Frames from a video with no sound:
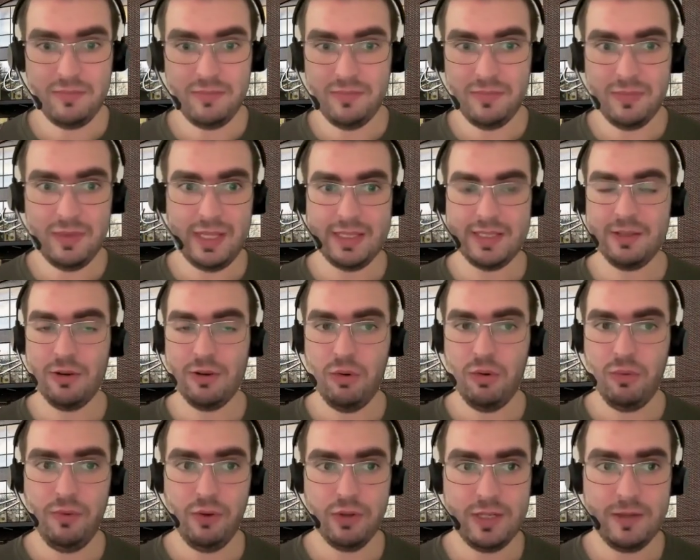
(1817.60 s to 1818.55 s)
Let's go
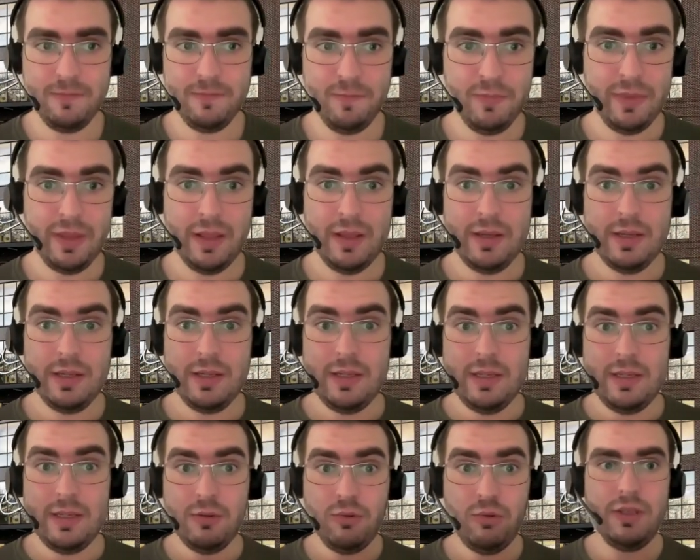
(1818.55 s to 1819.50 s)
further.
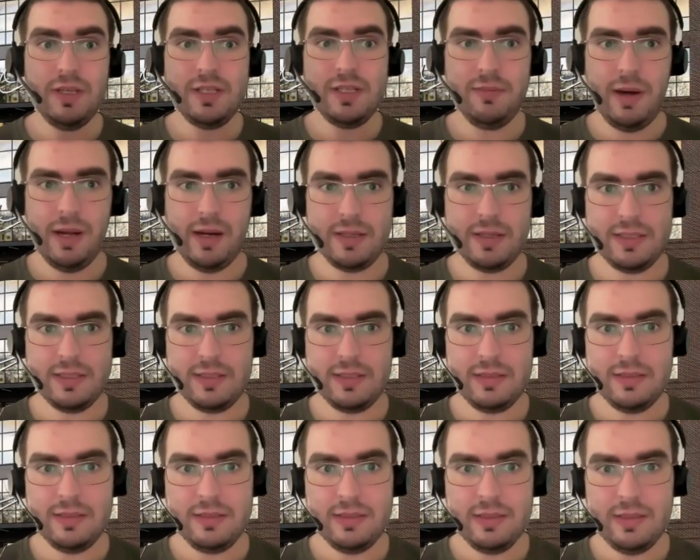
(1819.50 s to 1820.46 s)
Context vars,
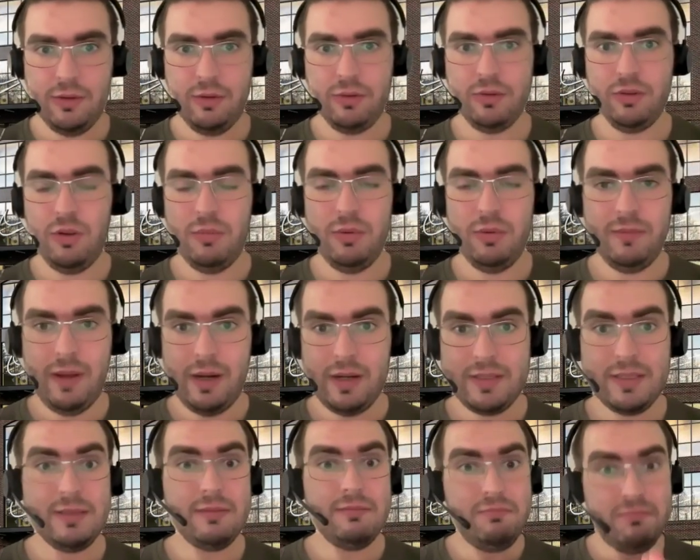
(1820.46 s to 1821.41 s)
not global
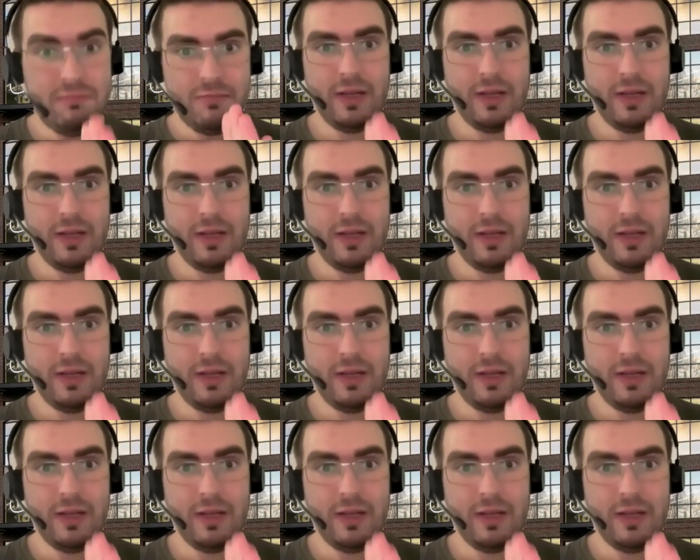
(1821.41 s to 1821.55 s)
vars.